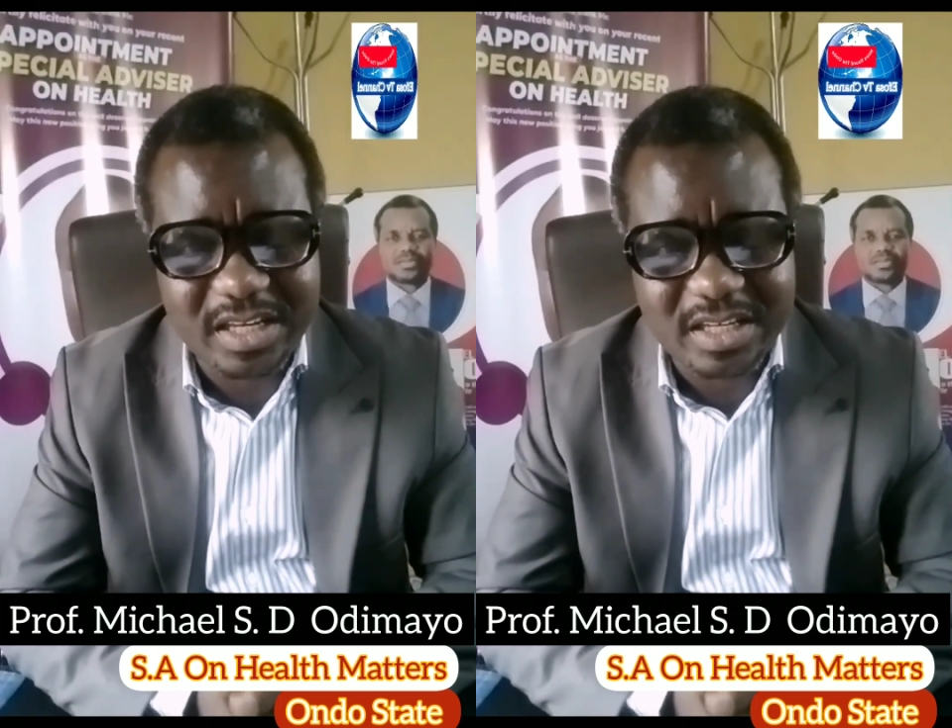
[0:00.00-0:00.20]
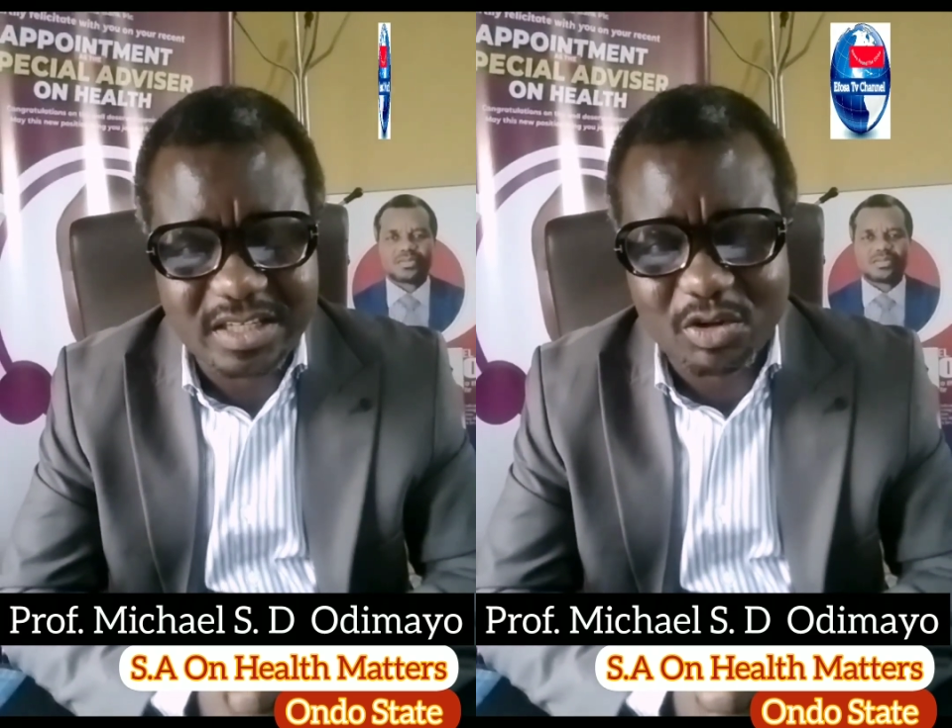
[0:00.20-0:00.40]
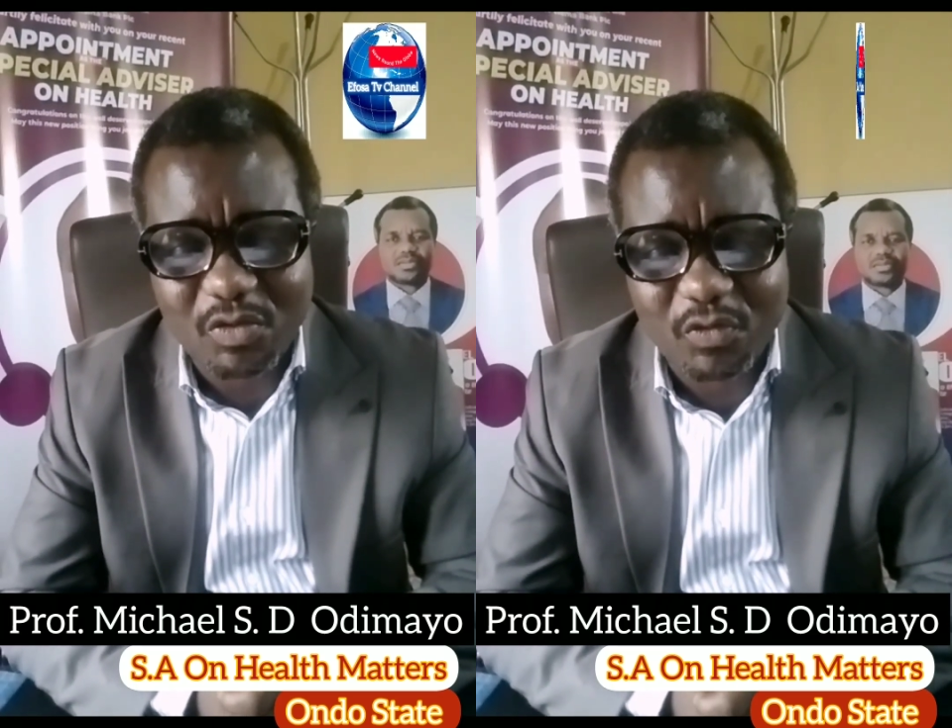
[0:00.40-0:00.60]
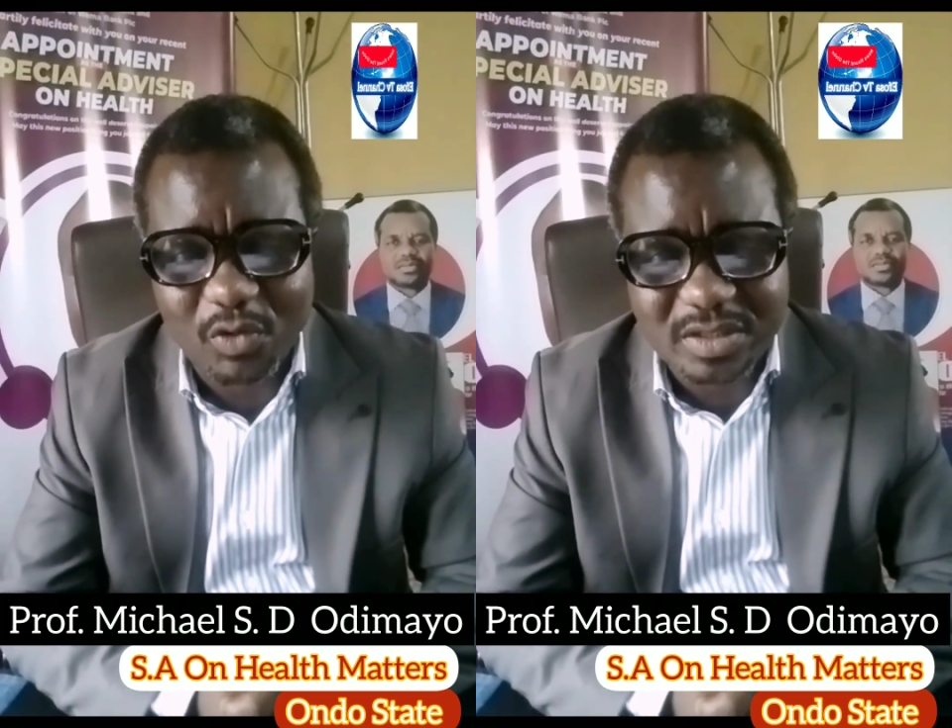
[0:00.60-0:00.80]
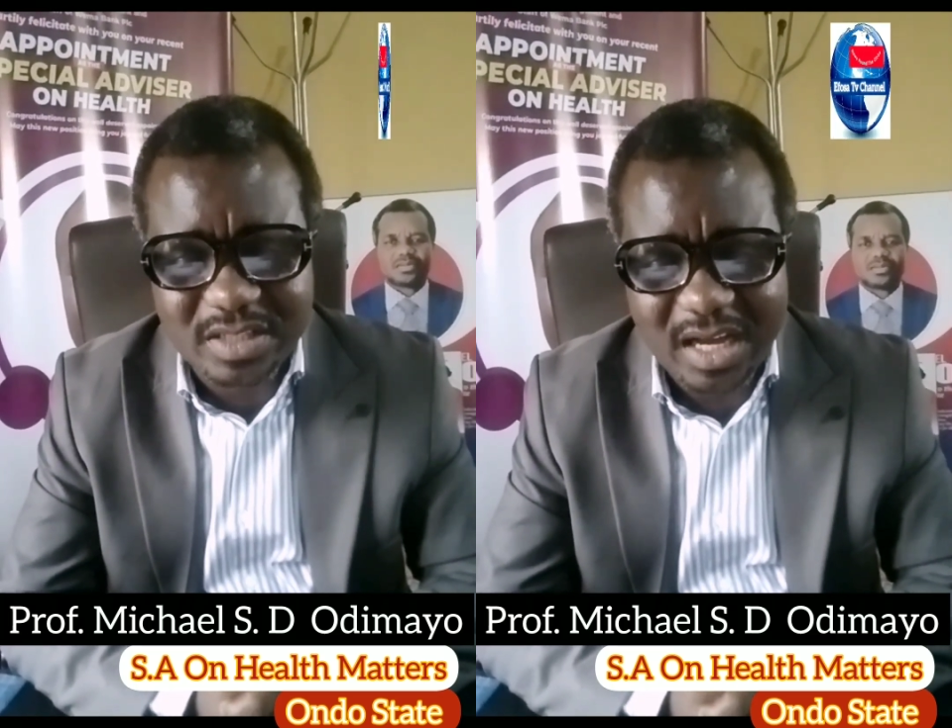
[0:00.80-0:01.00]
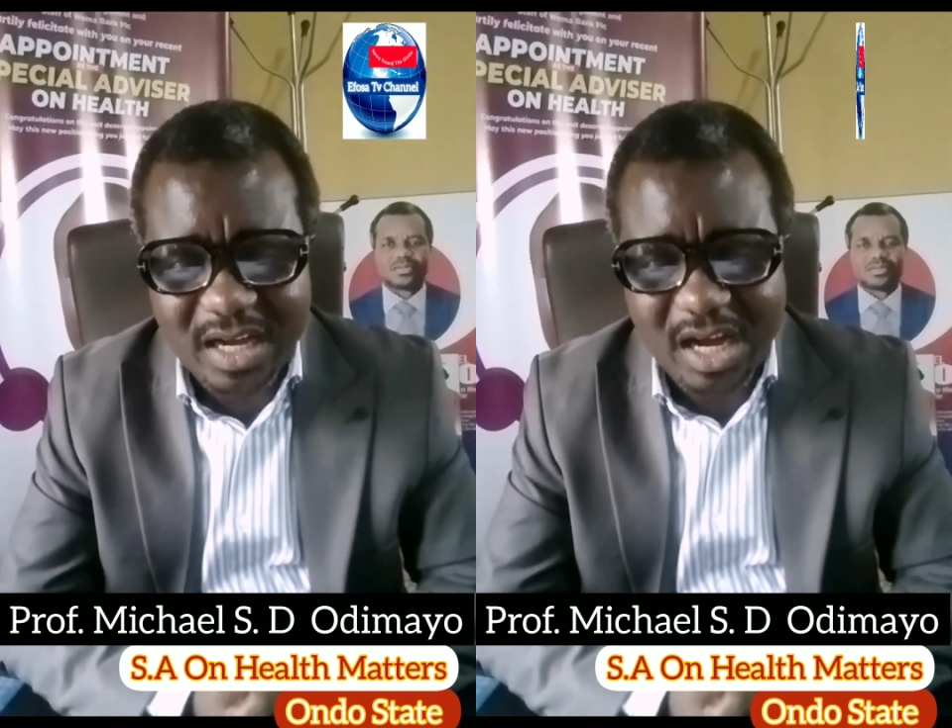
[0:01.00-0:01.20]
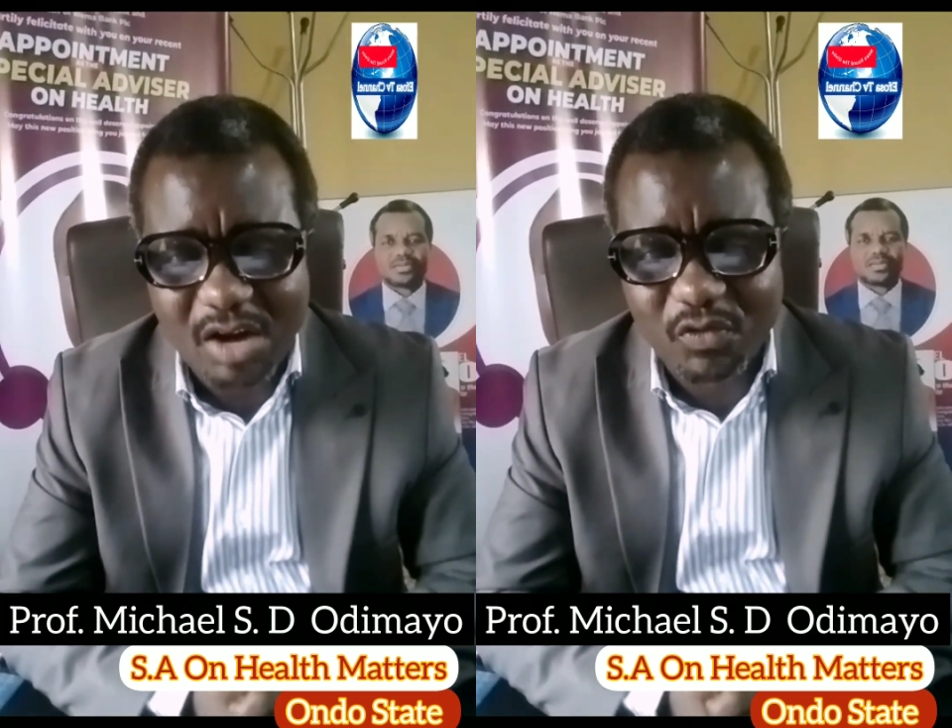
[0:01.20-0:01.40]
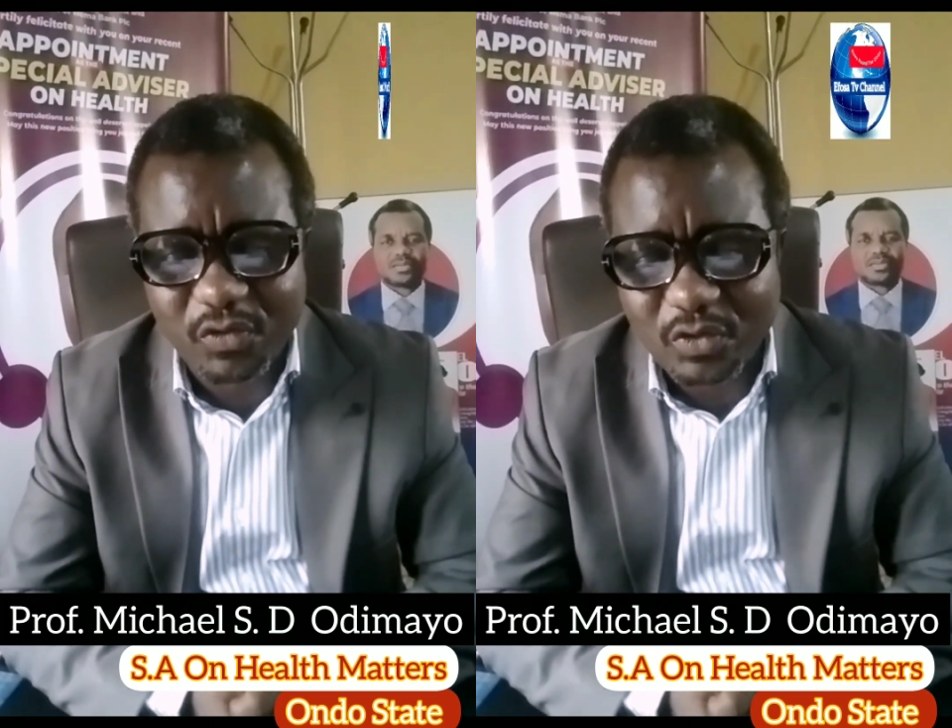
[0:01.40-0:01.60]
intake of water
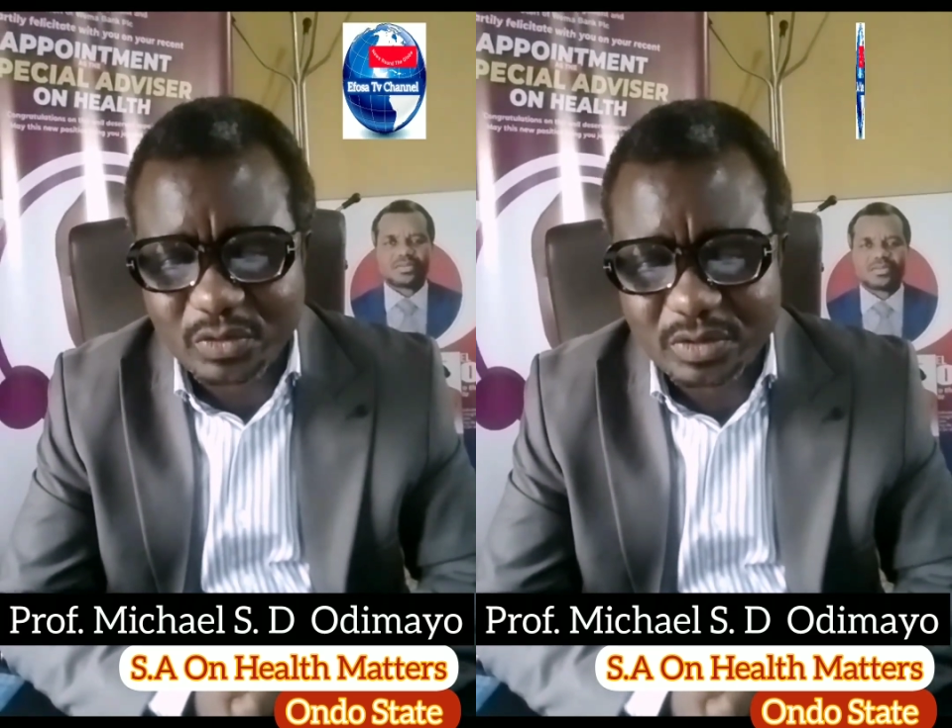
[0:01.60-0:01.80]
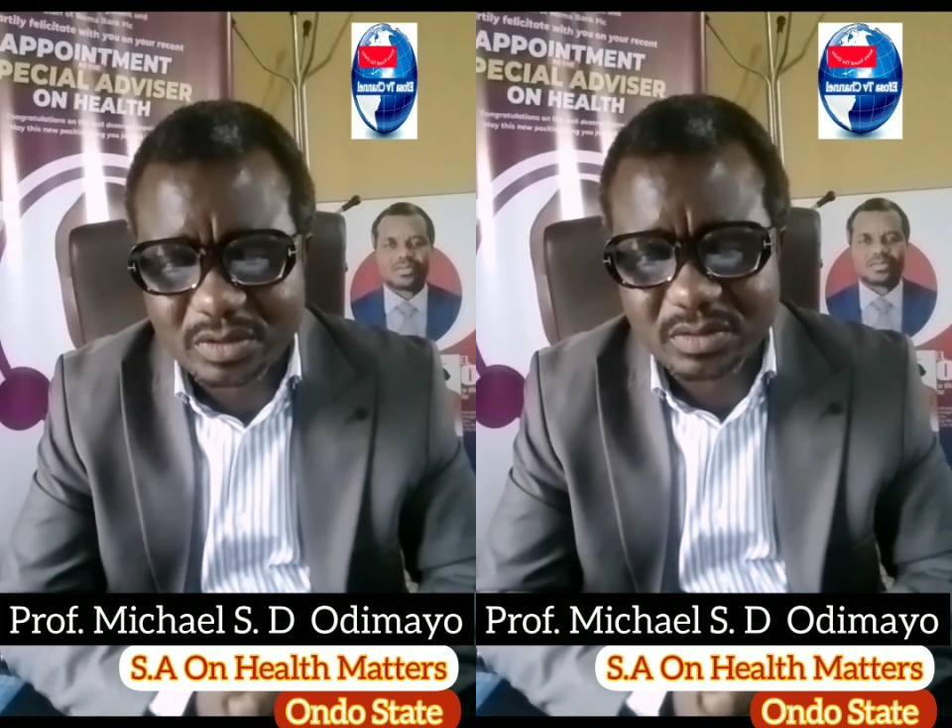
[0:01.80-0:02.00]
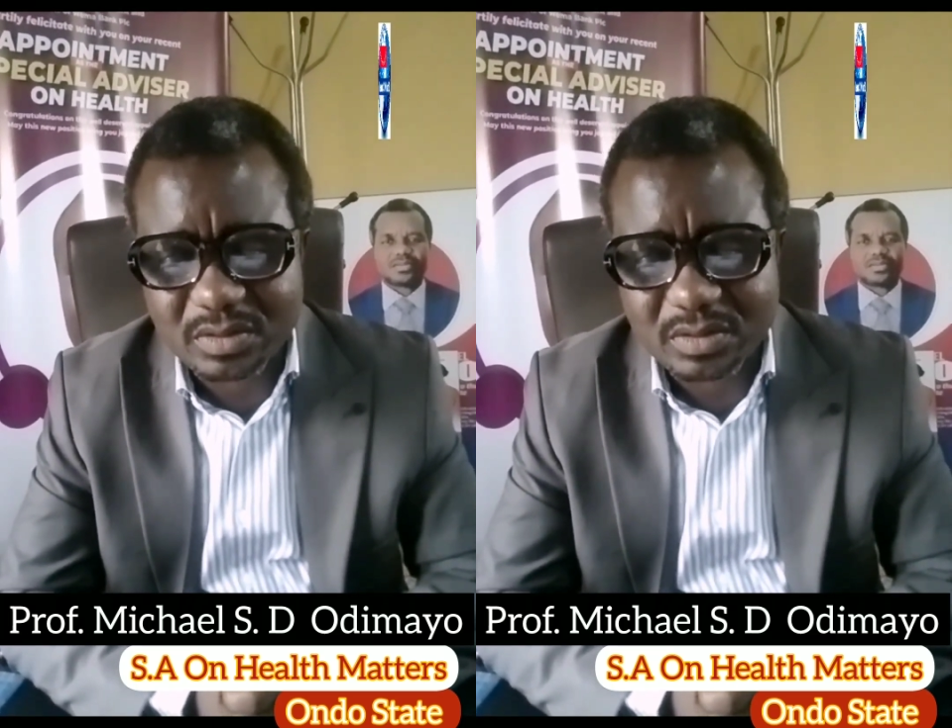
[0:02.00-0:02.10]
and food.